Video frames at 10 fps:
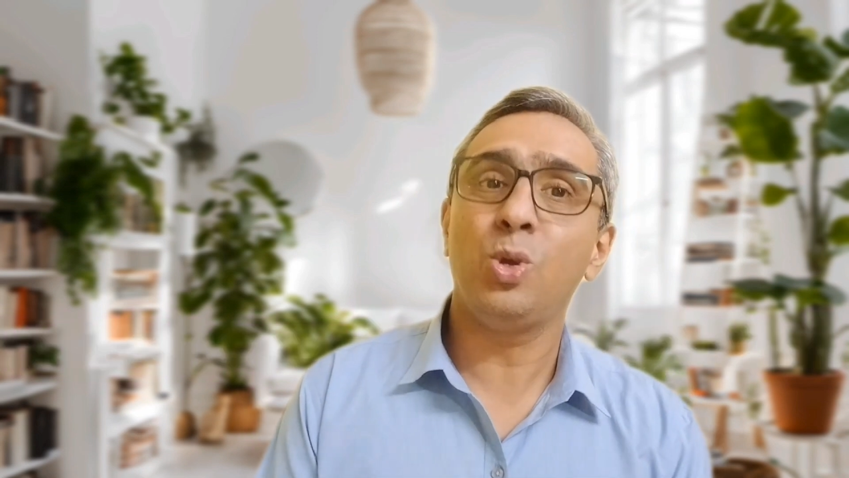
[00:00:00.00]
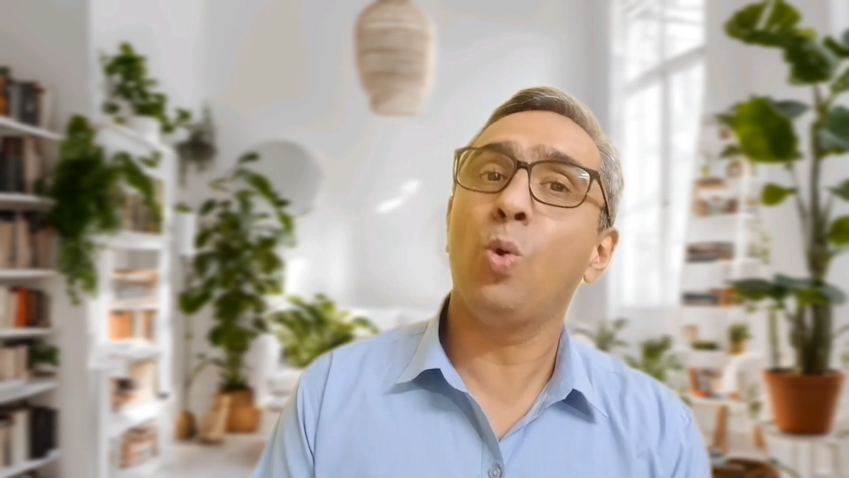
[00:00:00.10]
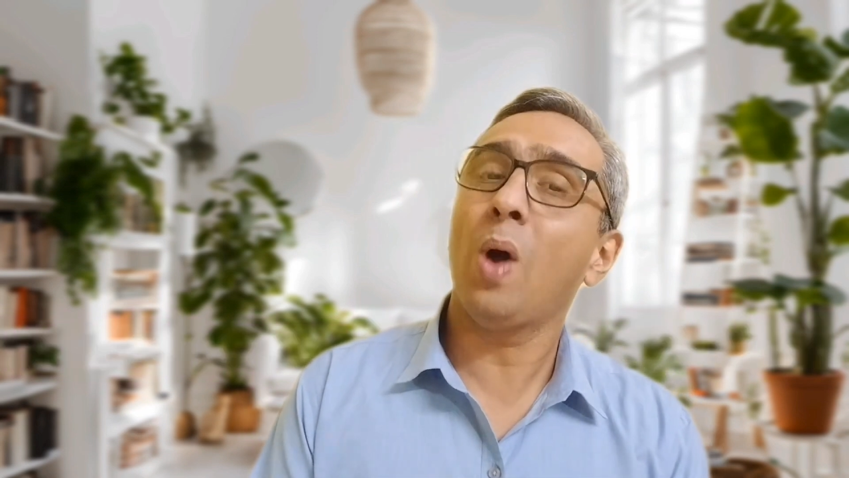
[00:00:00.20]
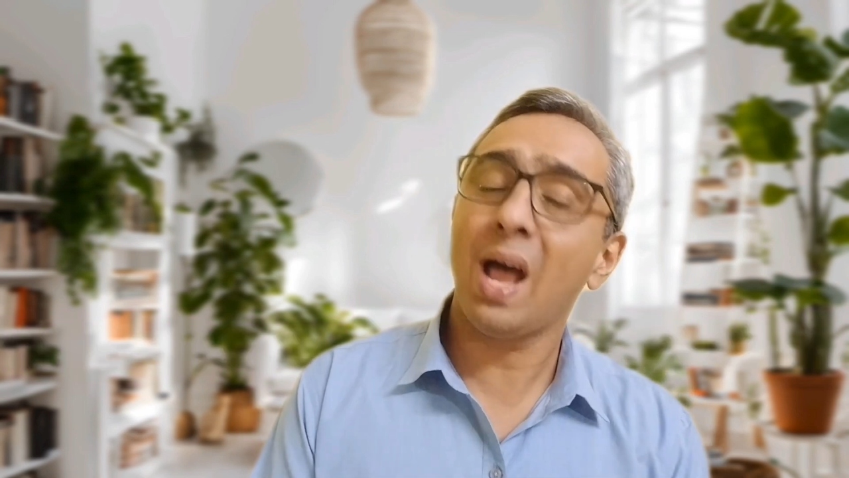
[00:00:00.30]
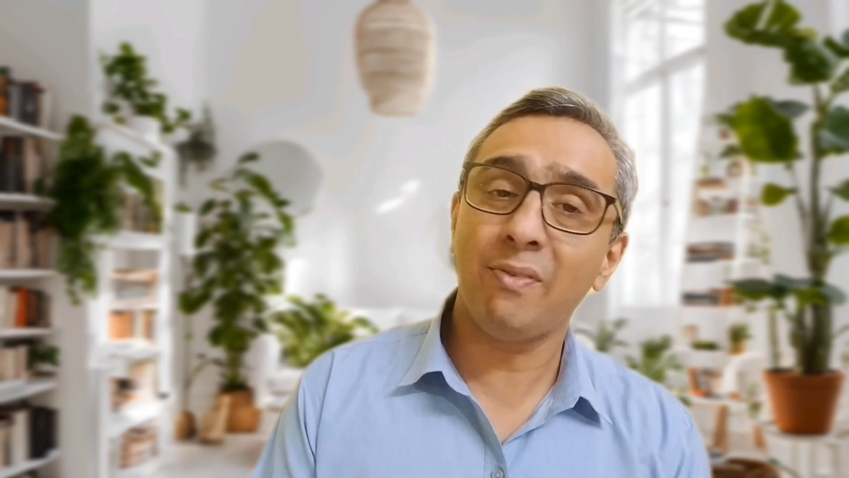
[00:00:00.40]

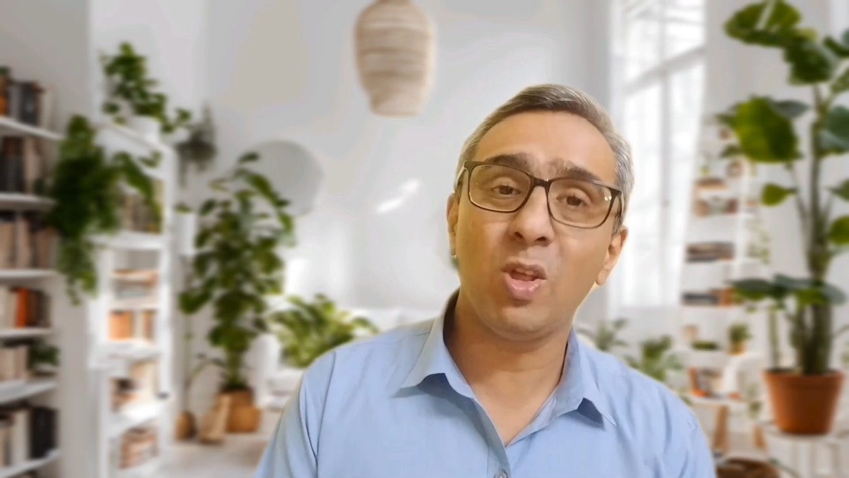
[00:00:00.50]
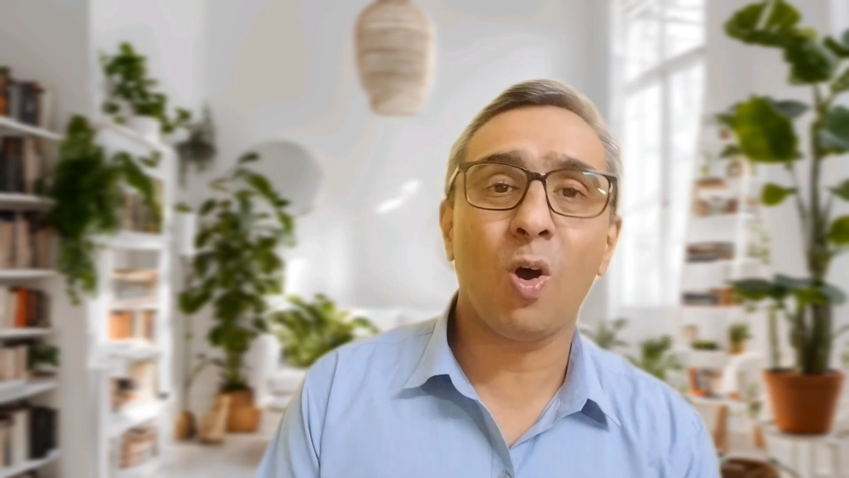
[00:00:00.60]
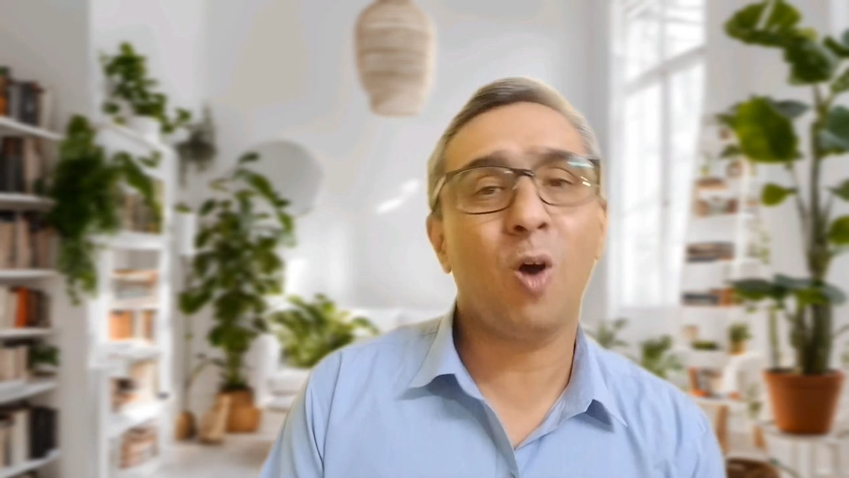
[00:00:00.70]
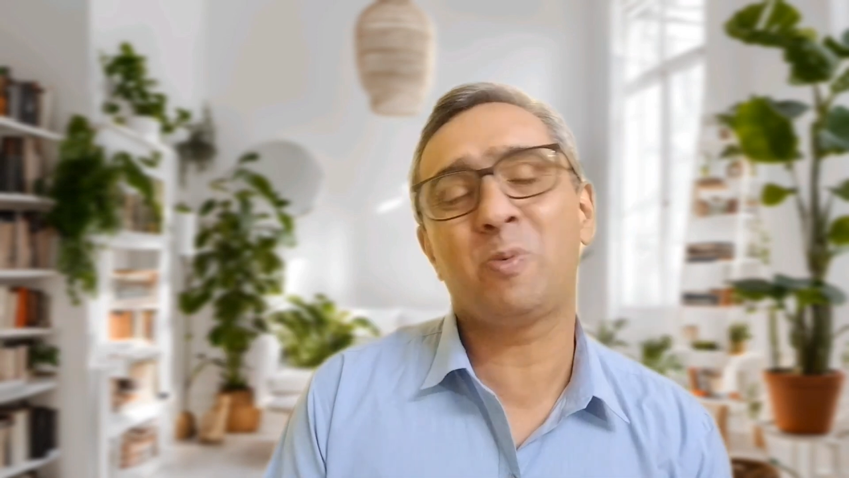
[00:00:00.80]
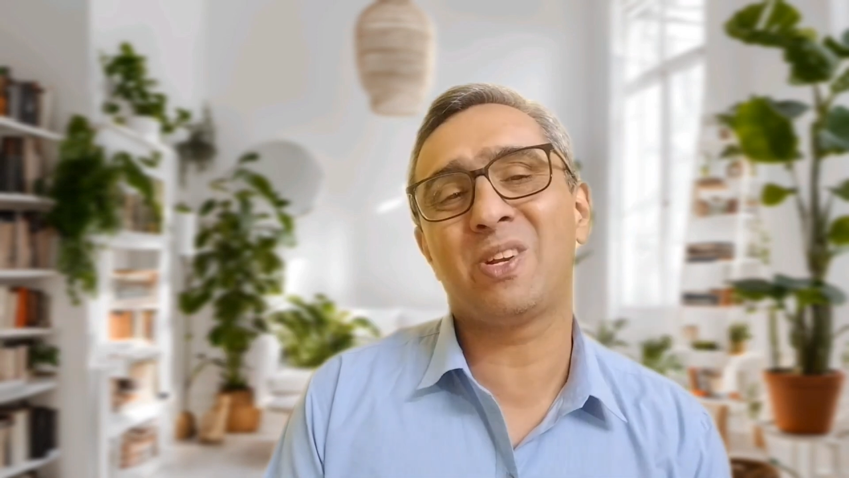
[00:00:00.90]
you have the
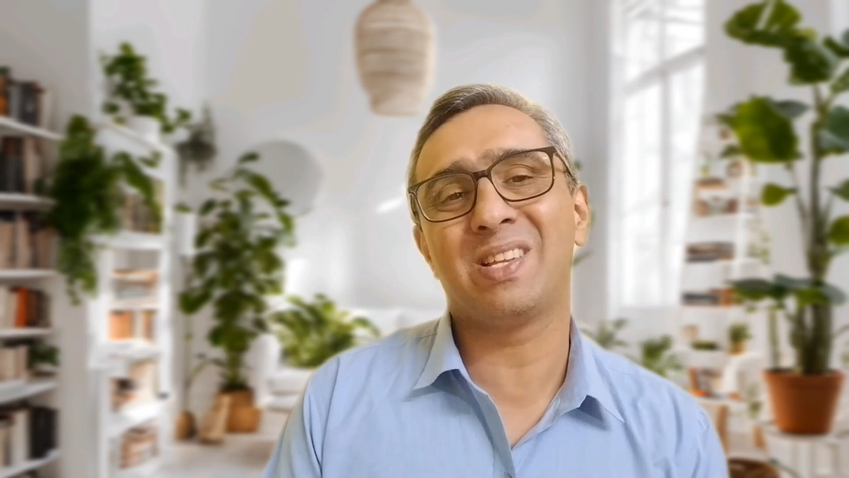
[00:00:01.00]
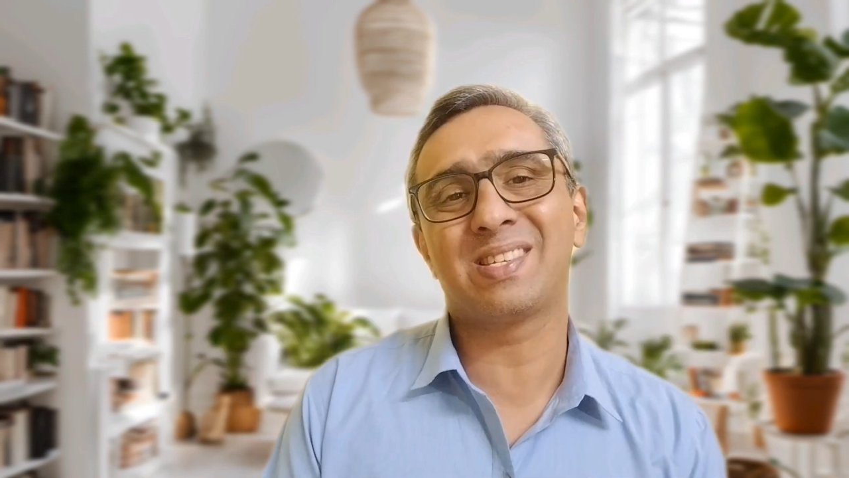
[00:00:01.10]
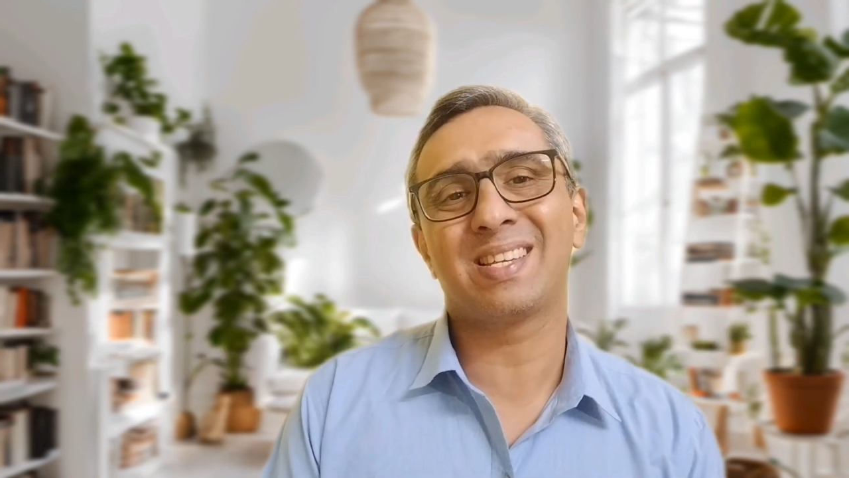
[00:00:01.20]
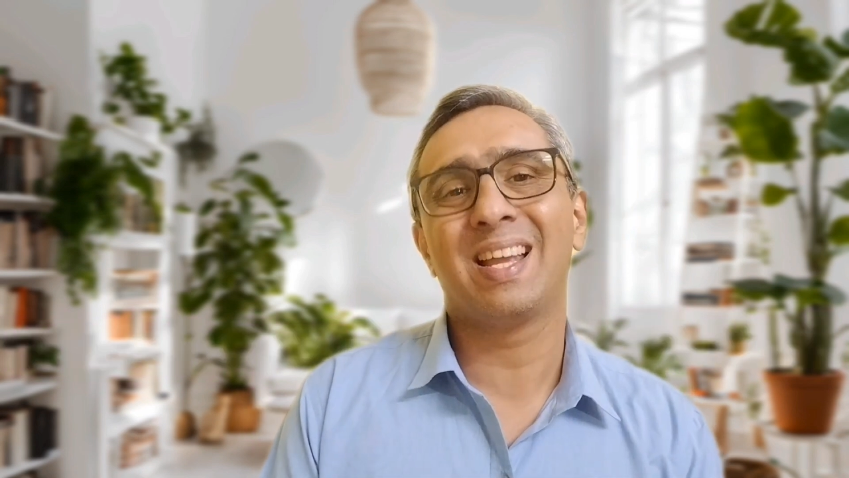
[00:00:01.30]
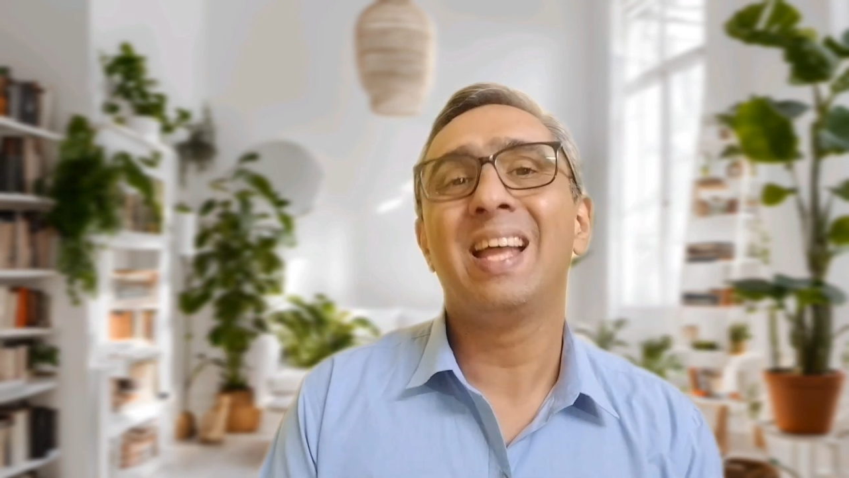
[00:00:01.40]

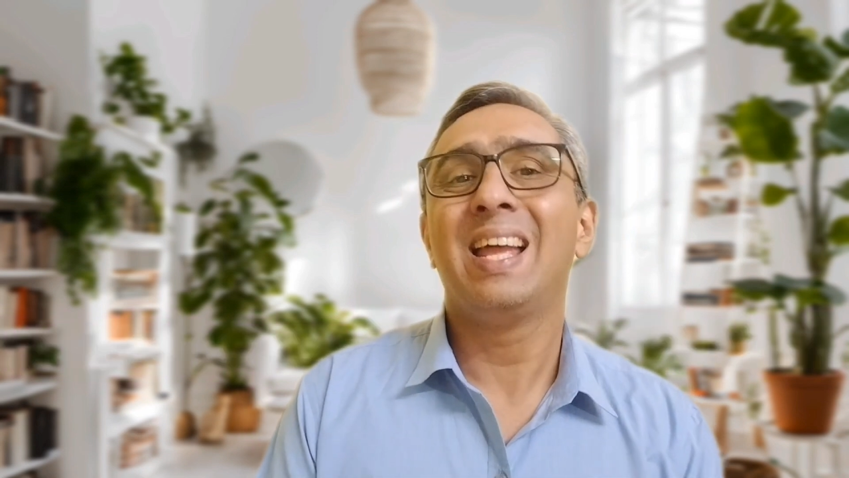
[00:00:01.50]
options.